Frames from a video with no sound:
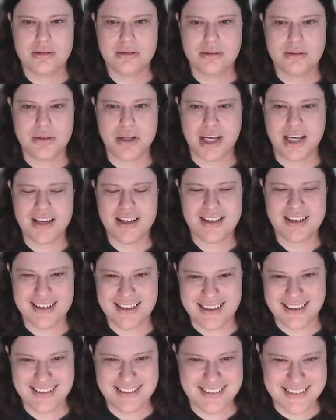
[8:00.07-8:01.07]
Okay.
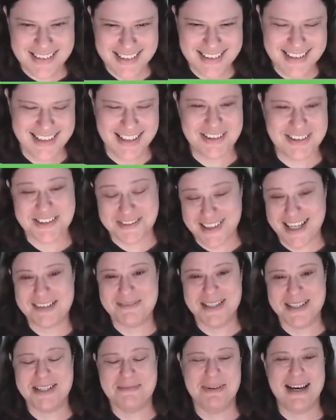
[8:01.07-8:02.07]
I was right
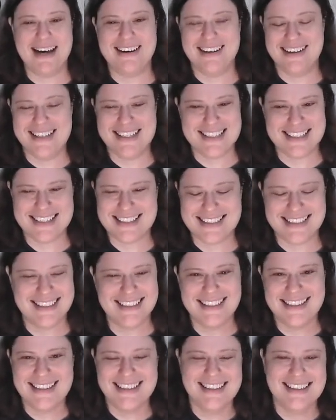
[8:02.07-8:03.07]
about the pattern.
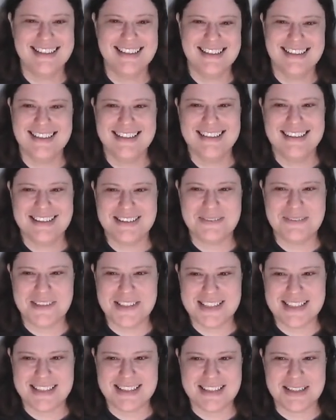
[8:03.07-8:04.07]
The
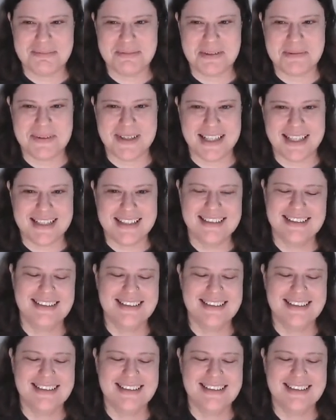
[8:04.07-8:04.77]
word didn't come to mind.